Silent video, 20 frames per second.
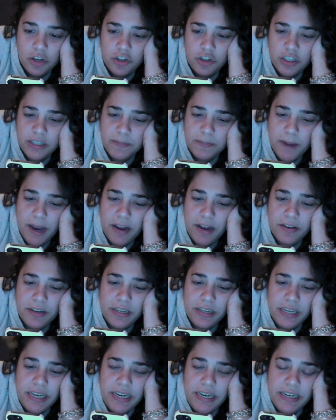She
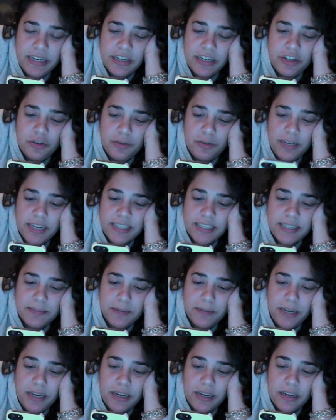smiled and leaned in to
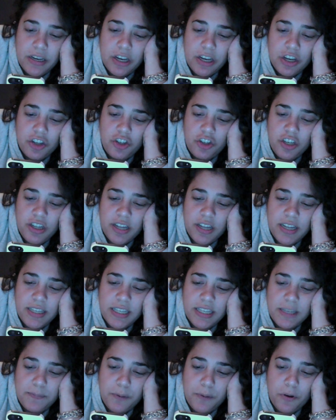kiss me. She
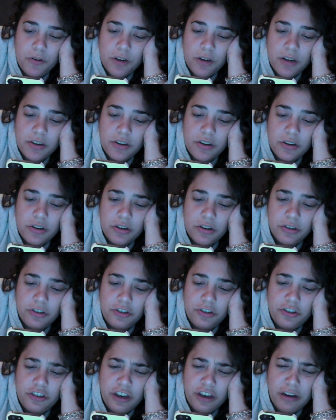then spoke under
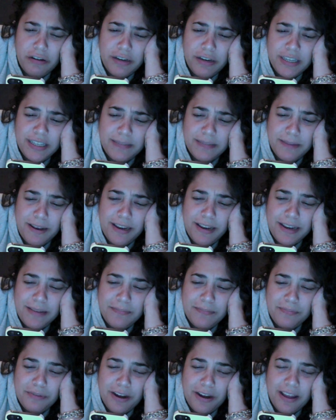her
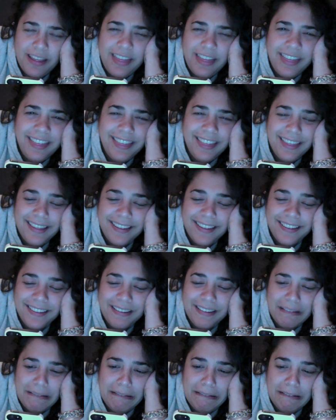cherry-smelling breath.
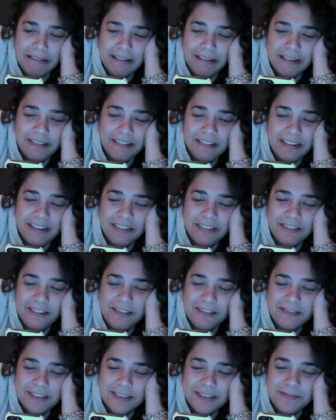
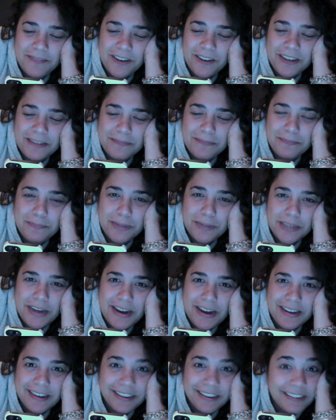Gross. Fucking
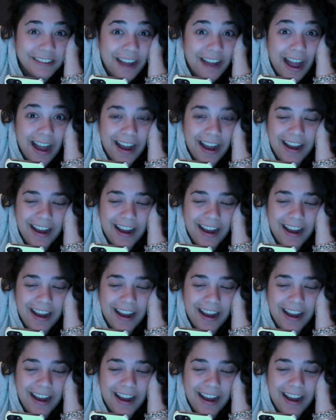banaka.